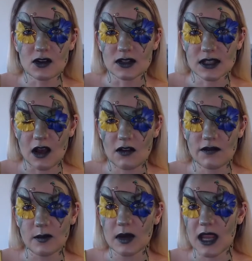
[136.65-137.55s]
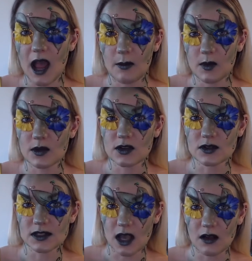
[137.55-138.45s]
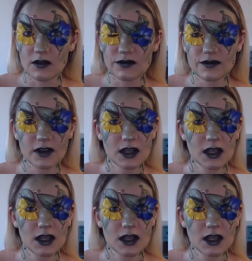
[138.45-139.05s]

yourself and being happy with yourself